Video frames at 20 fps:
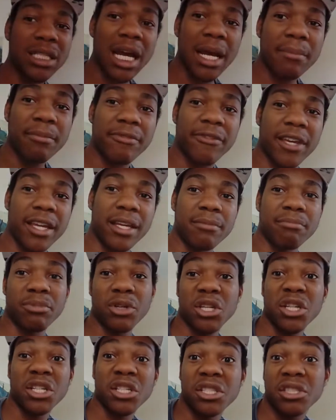time thing,
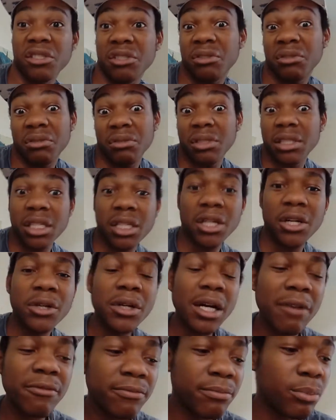because you know,
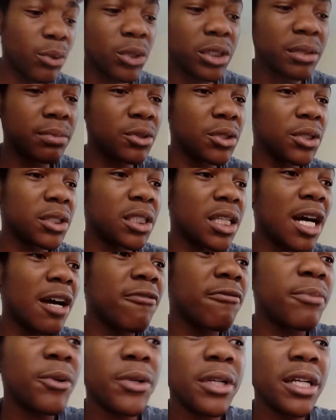I've bought some new
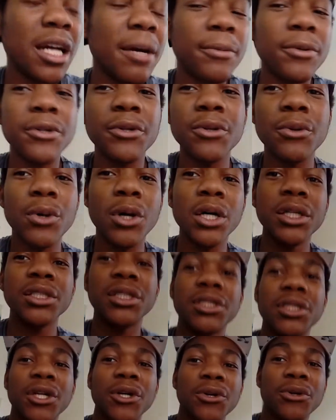stuff, building up a new quad,
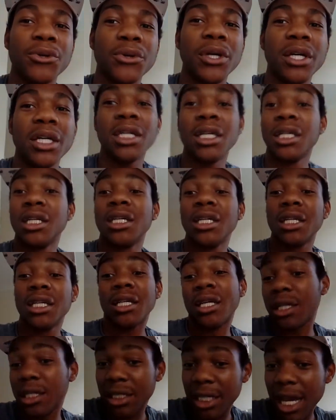so
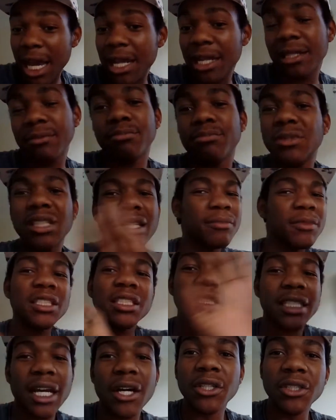yeah, let me
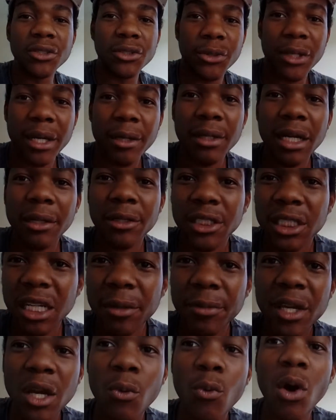just get onto it. It's
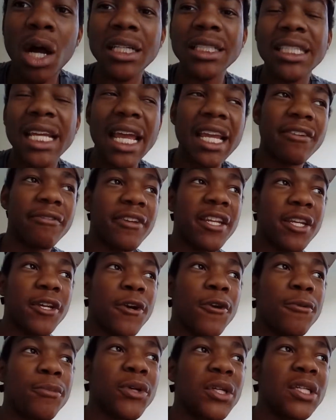going to be a one-take
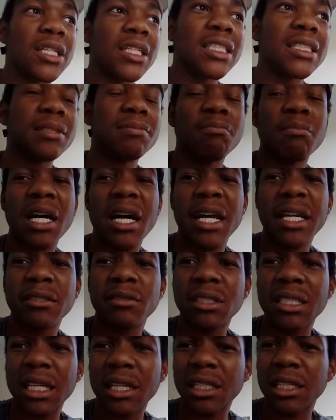video because my
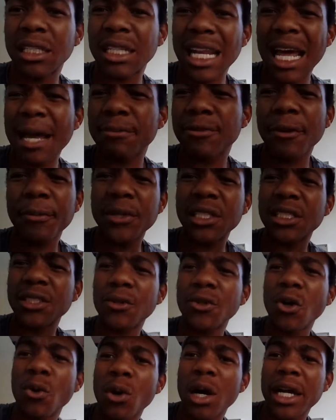laptop is
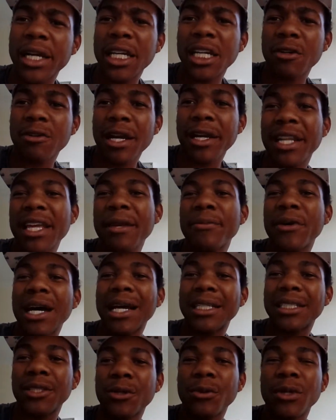still not working correctly, but
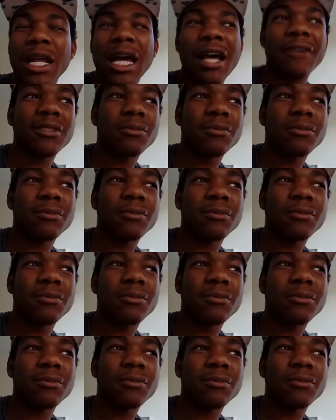I still want to